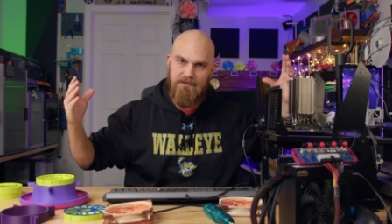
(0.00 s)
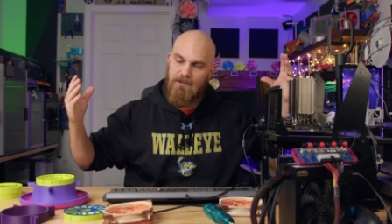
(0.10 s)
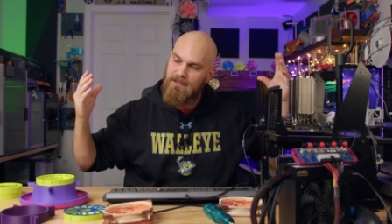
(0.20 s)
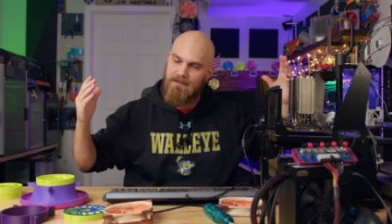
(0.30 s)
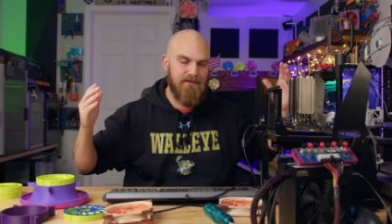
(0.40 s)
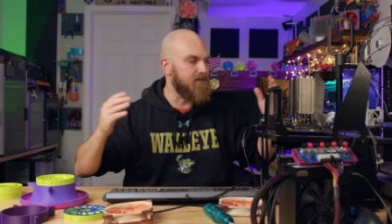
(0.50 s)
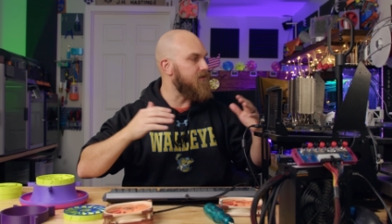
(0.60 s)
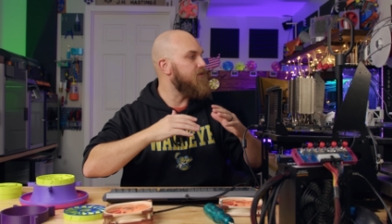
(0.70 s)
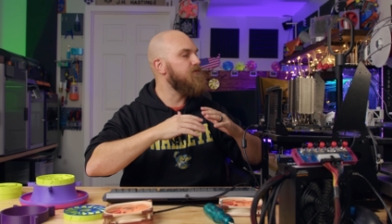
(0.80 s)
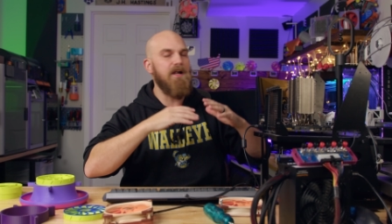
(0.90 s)
So I think this is
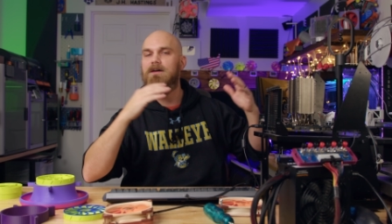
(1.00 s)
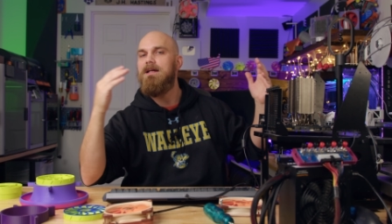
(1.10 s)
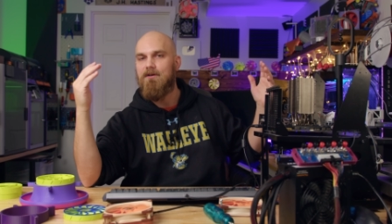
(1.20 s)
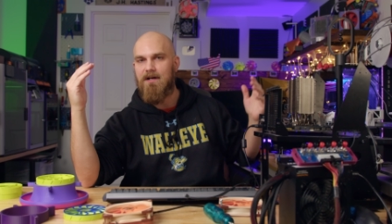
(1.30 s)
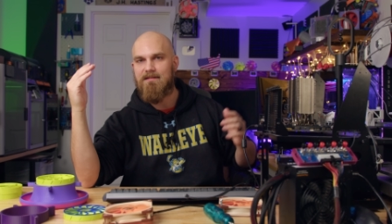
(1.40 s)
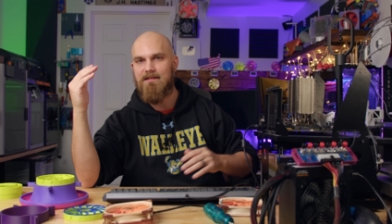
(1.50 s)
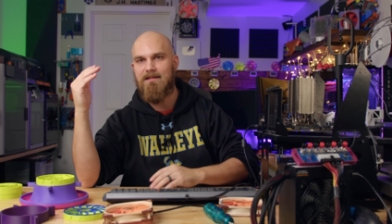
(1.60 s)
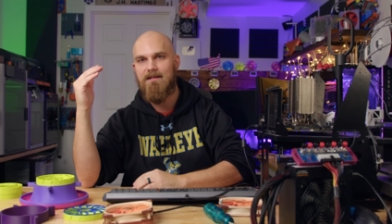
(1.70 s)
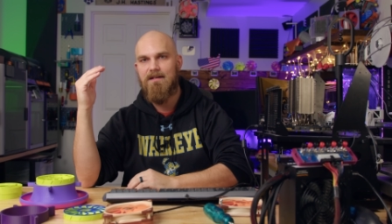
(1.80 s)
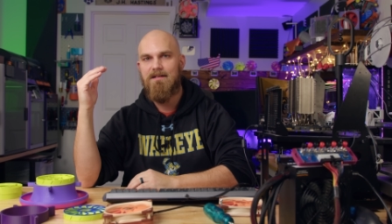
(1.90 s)
a very
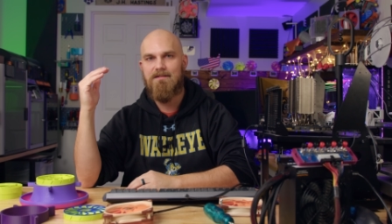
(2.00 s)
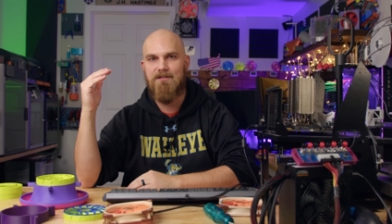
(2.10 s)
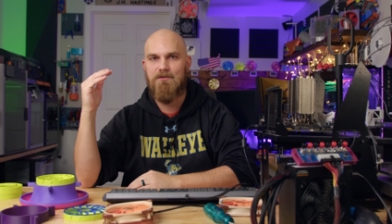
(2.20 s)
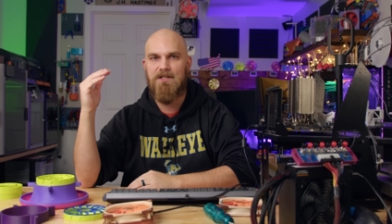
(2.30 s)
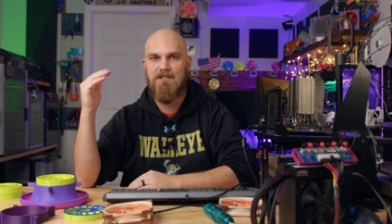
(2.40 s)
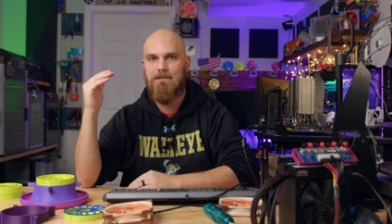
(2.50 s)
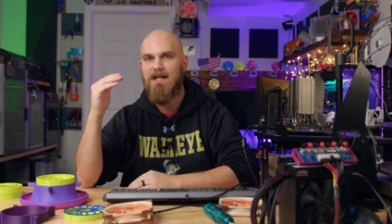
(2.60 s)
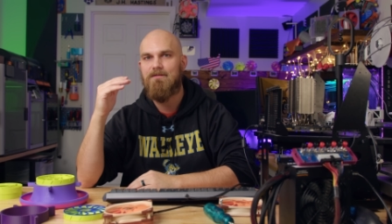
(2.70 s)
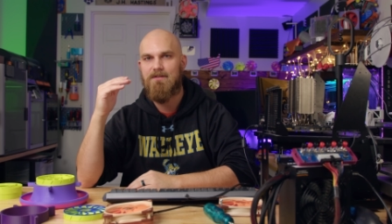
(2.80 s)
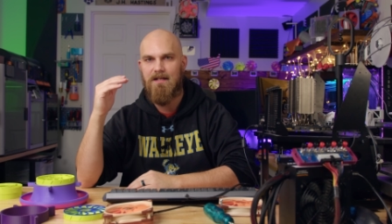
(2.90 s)
interesting situation that we
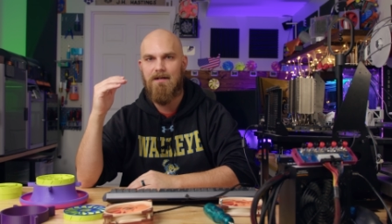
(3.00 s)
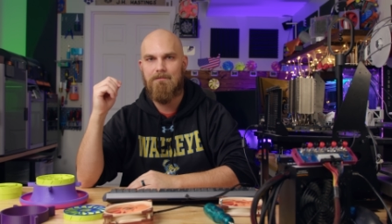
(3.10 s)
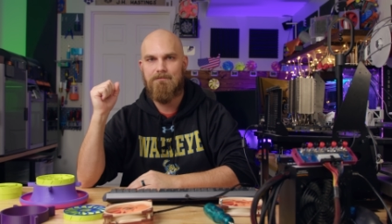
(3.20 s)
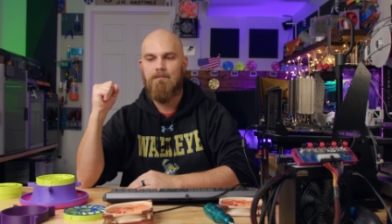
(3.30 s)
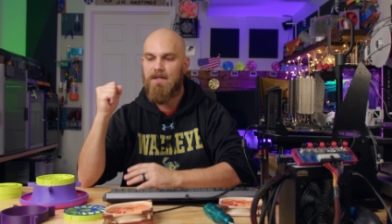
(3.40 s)
have set up.